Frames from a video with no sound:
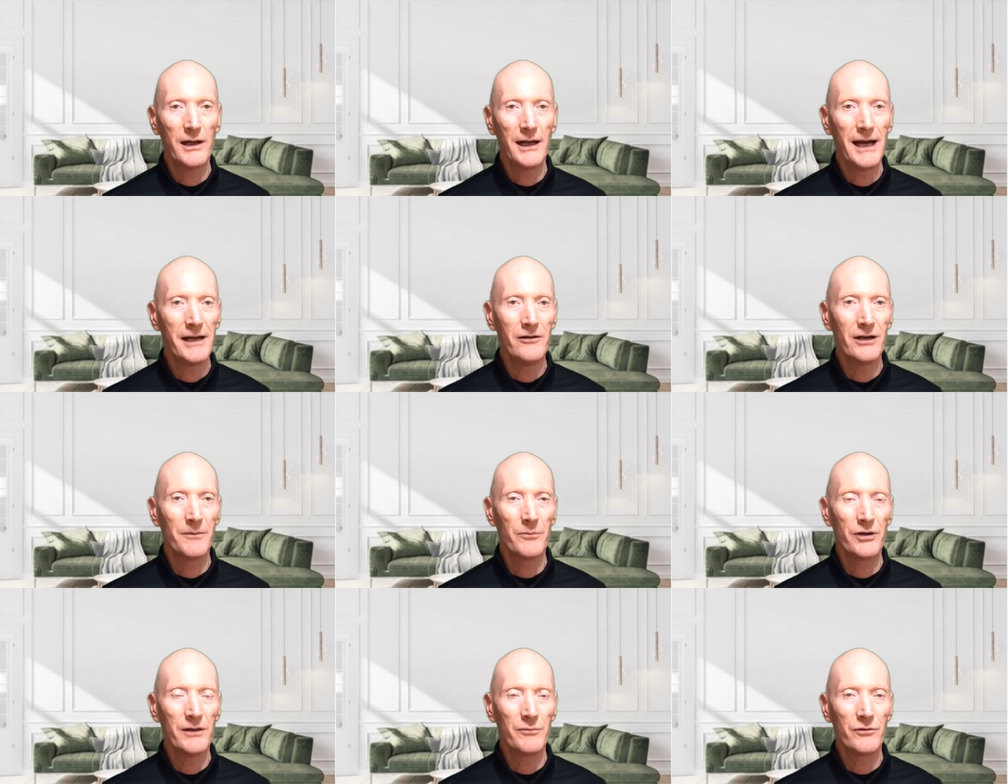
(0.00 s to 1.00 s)
How do you get
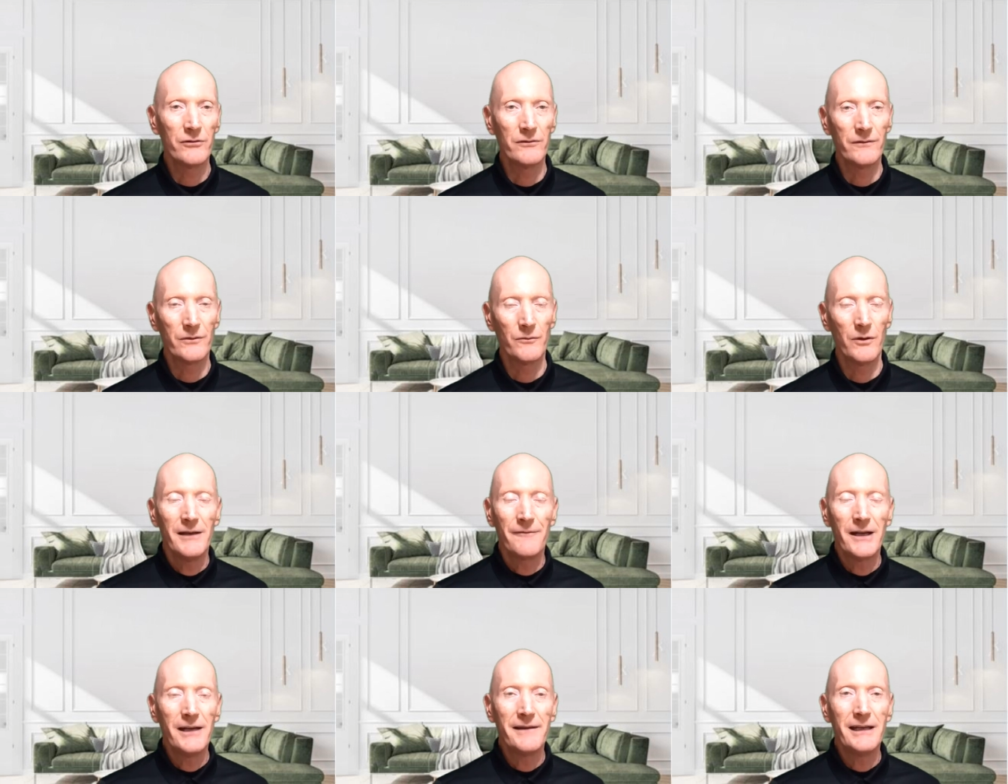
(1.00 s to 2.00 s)
pre-approved? Well, if
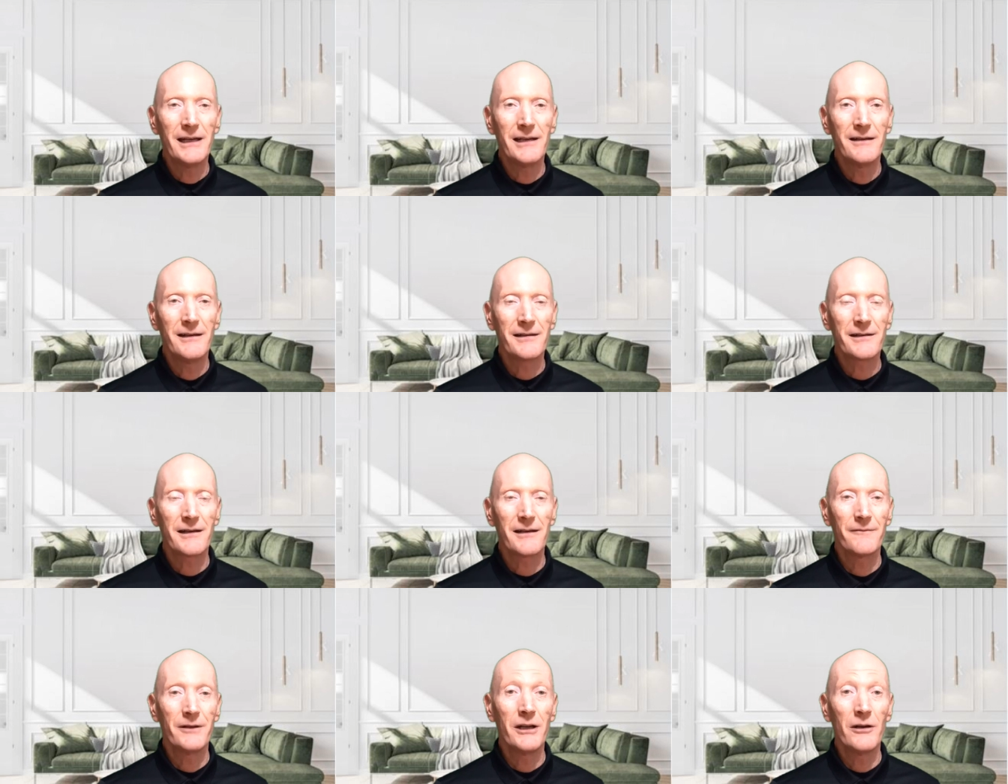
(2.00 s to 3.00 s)
anything in this
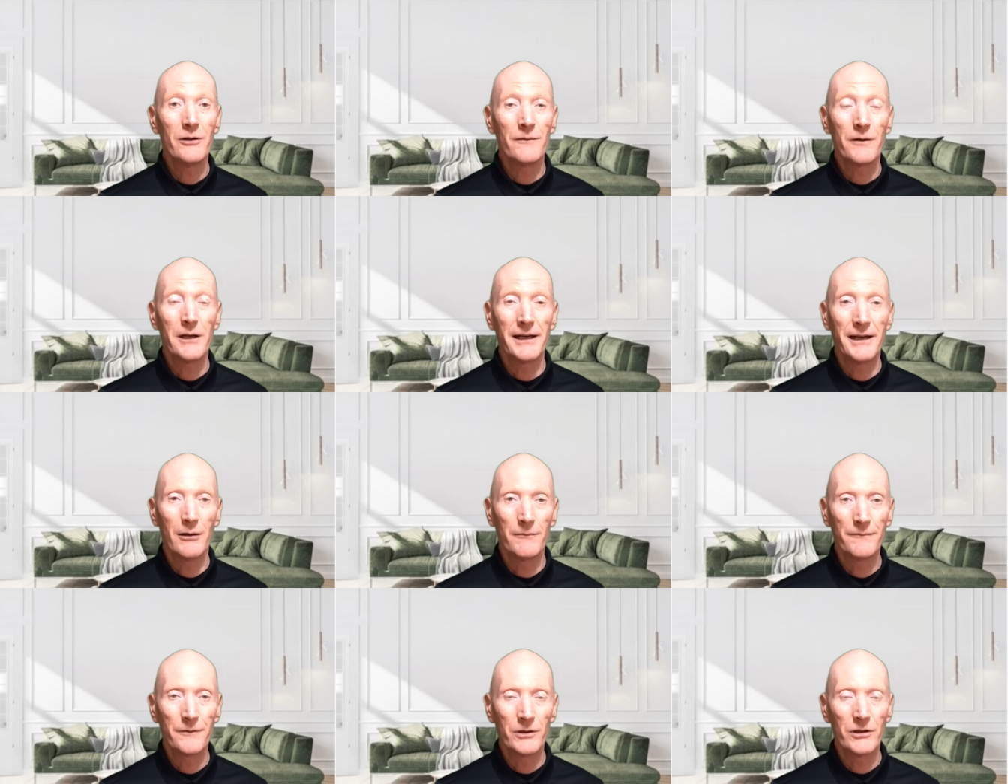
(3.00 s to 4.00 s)
video you're finding
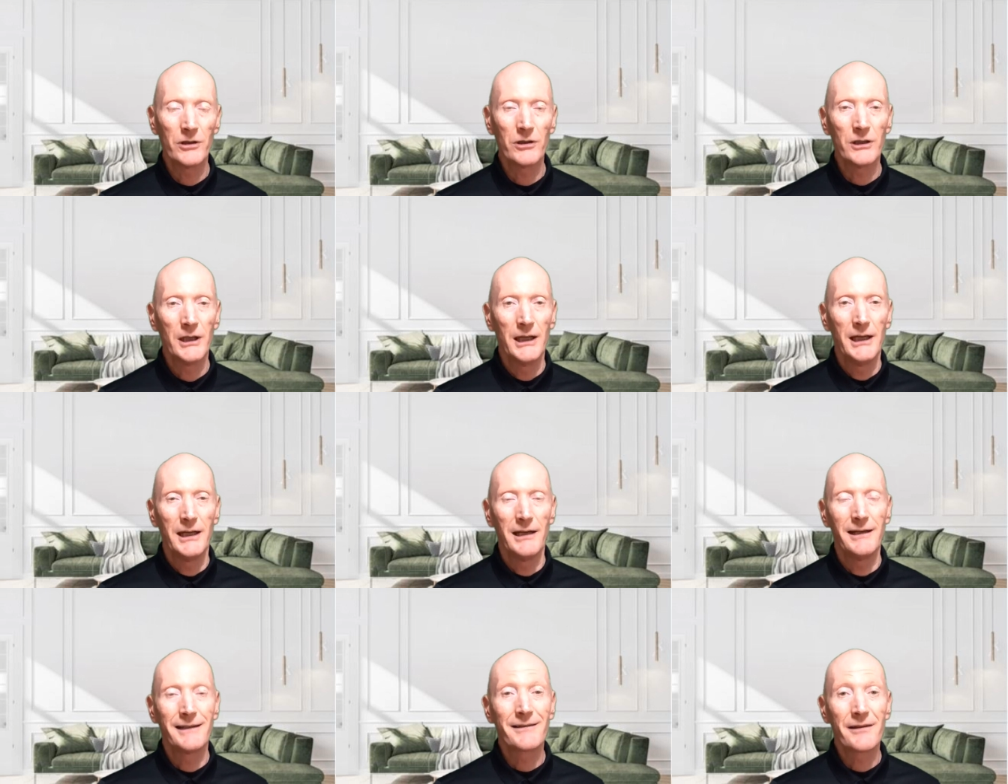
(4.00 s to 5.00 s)
helpful,
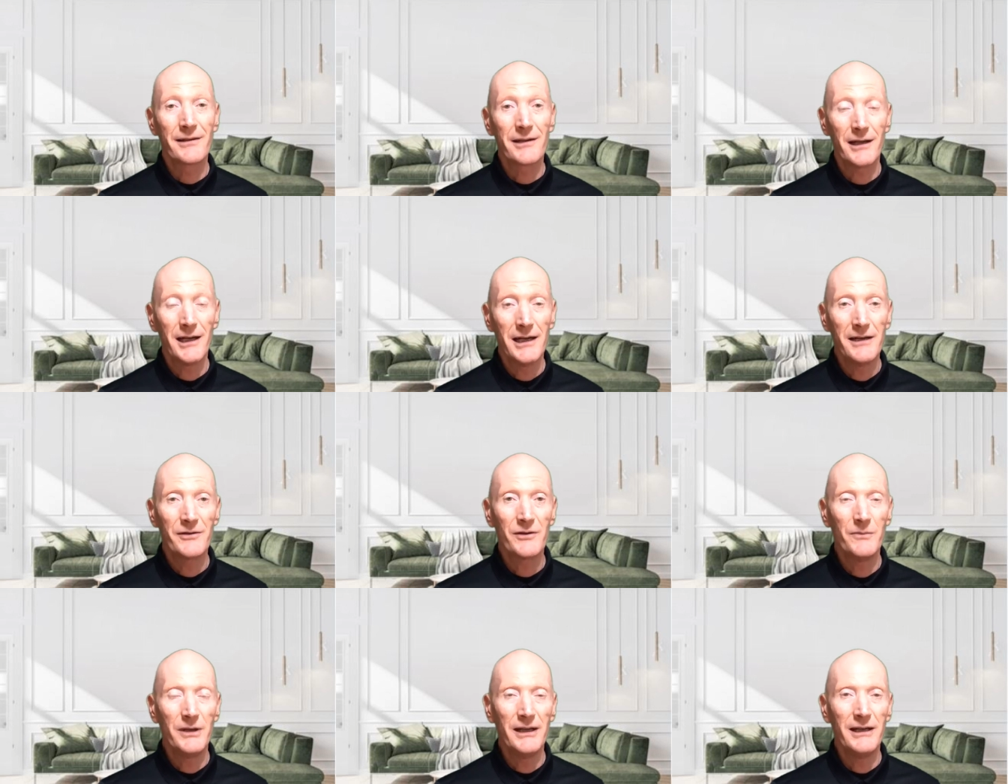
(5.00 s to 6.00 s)
it's designed to
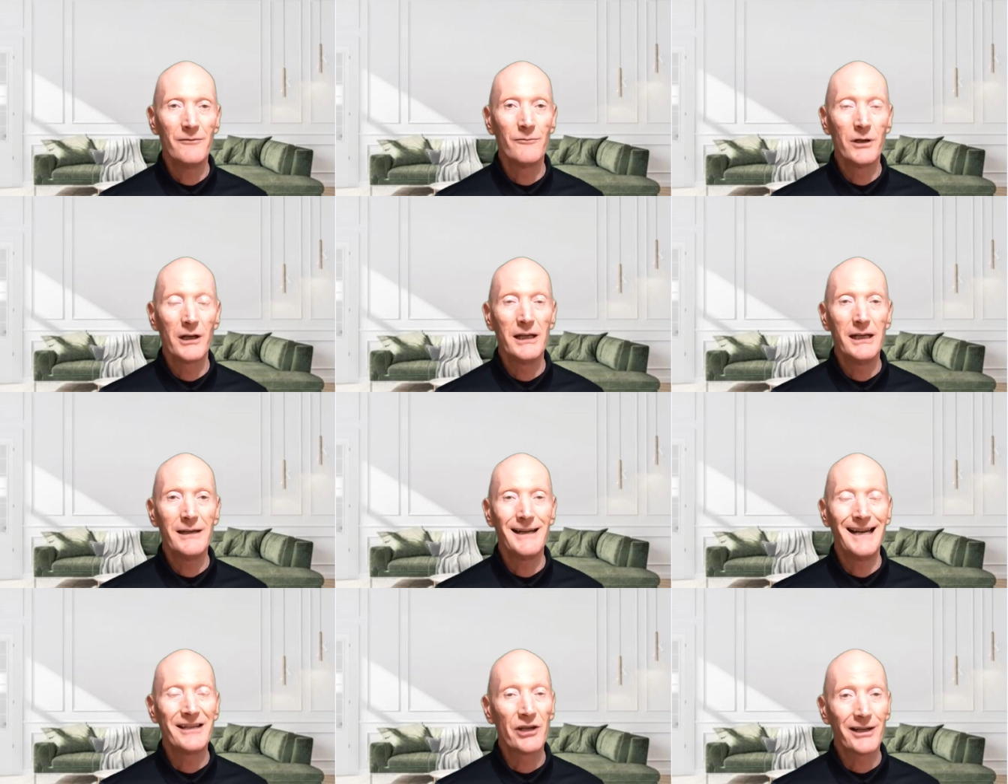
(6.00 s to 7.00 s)
be
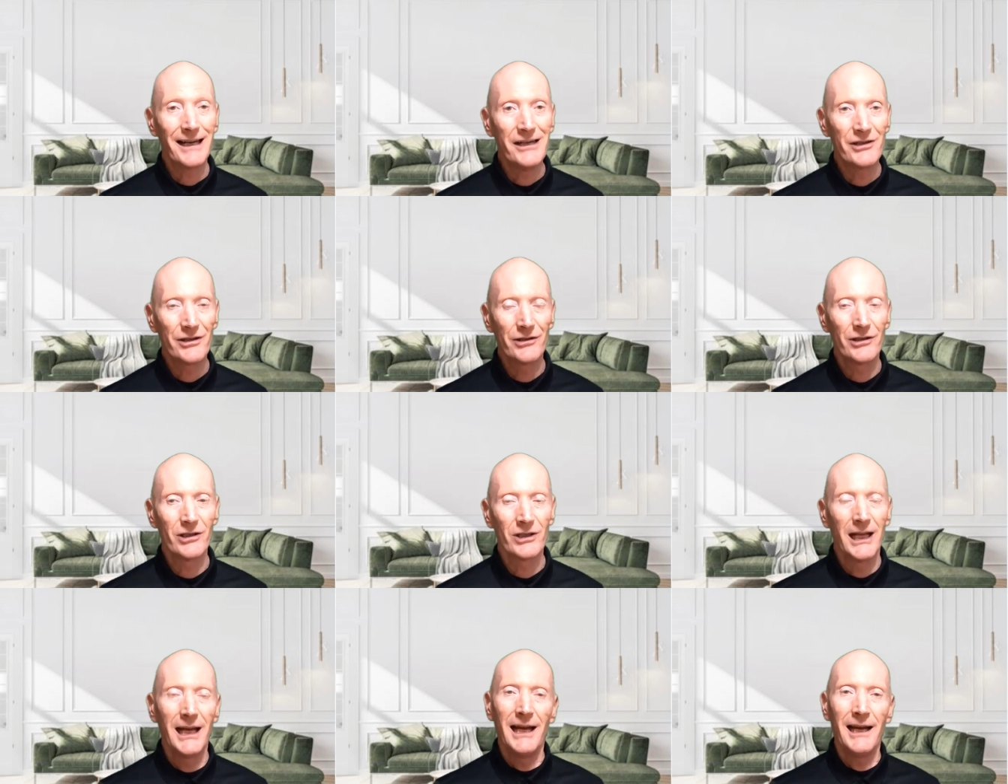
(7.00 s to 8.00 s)
really
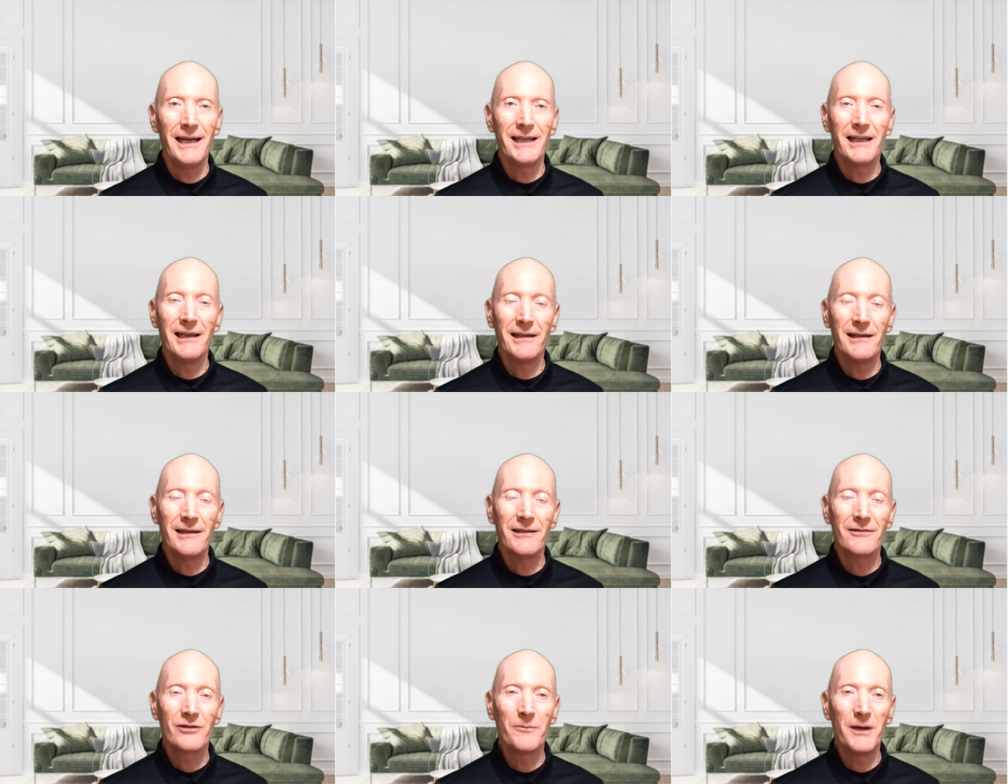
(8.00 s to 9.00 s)
educational.
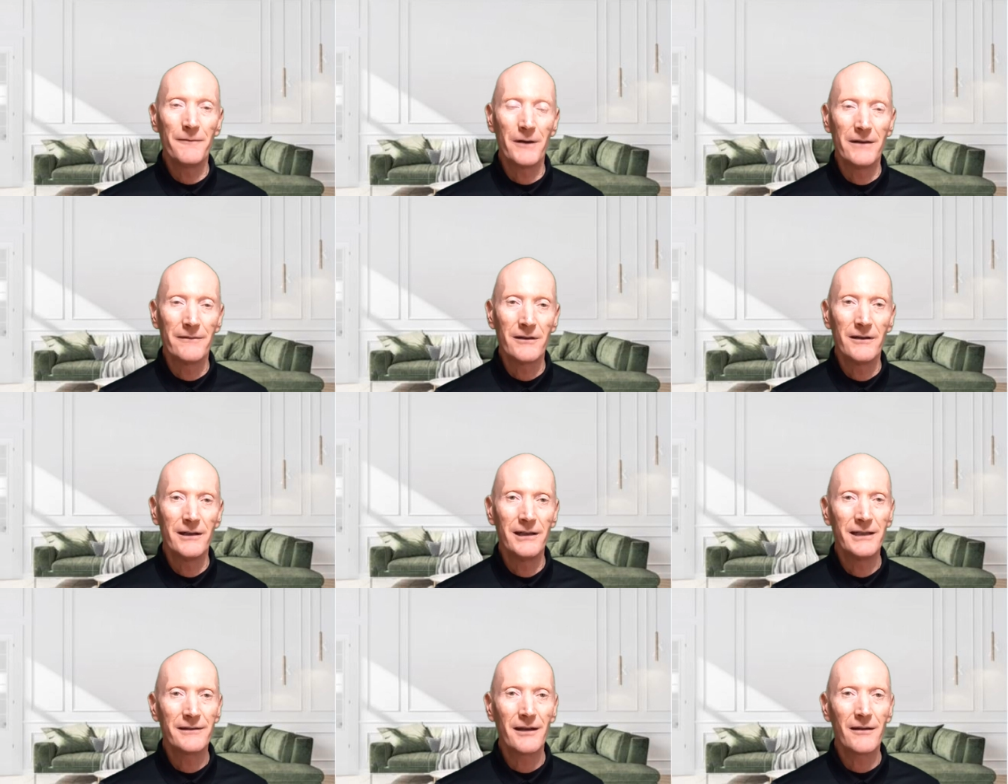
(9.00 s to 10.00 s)
Hey, do me a favor and
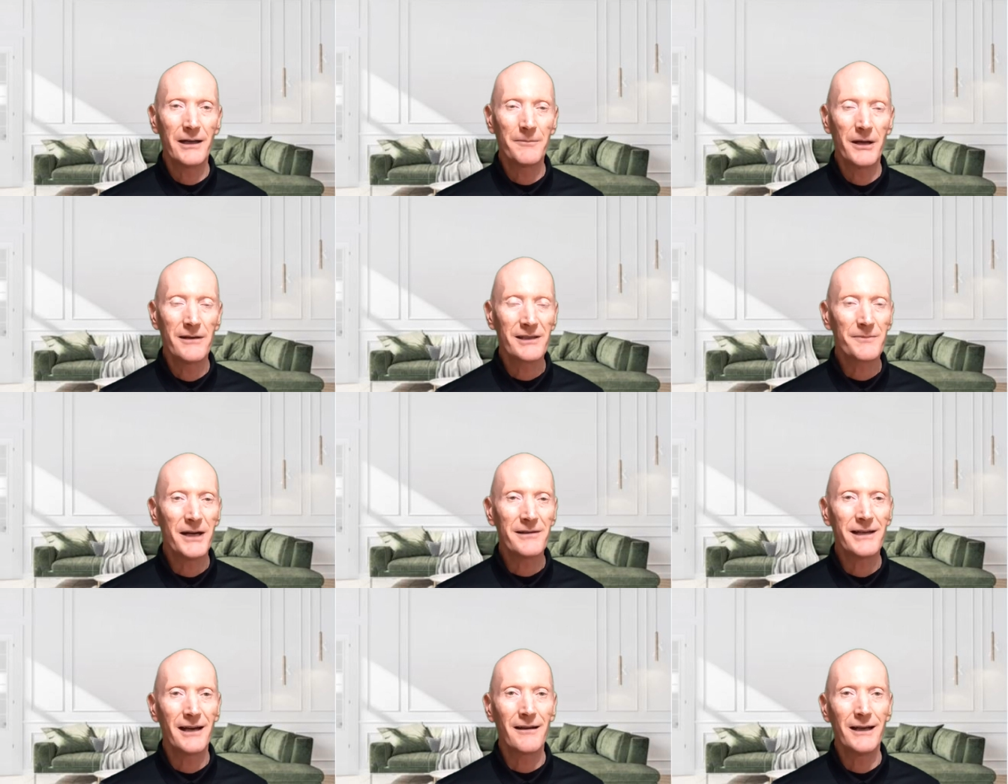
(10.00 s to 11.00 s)
hit the like button,
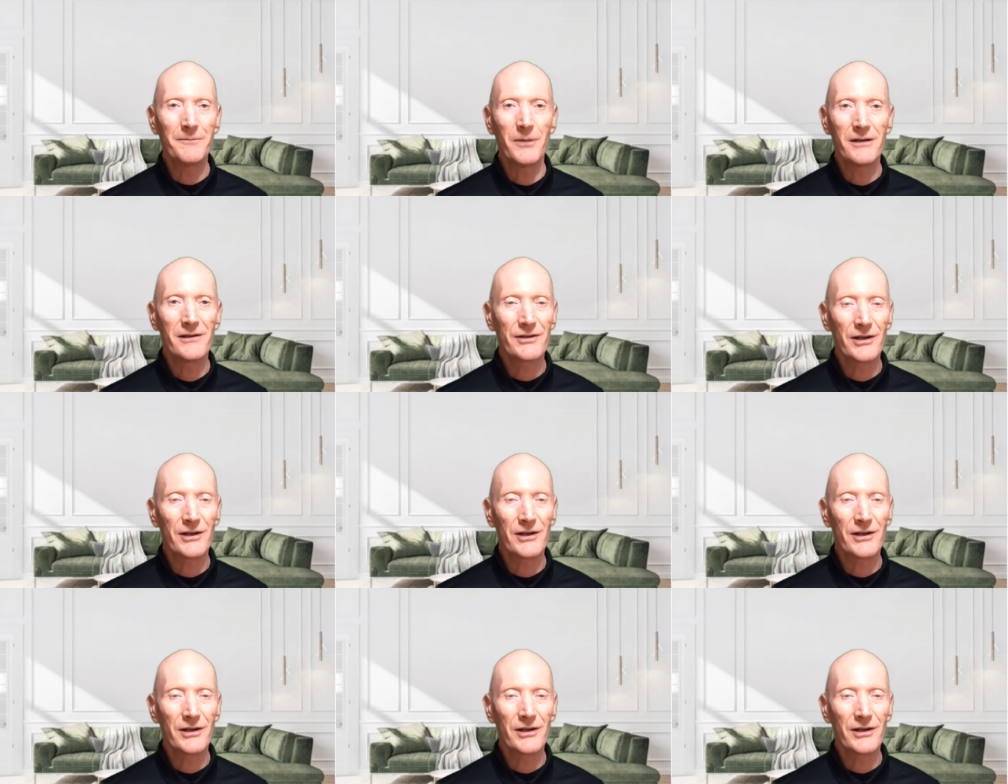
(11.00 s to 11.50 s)
smash that like button.